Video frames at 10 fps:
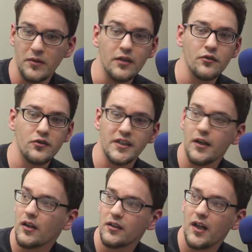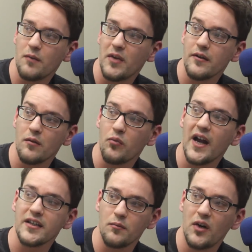We usually talk a lot about
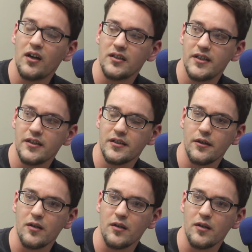Nebraska politics so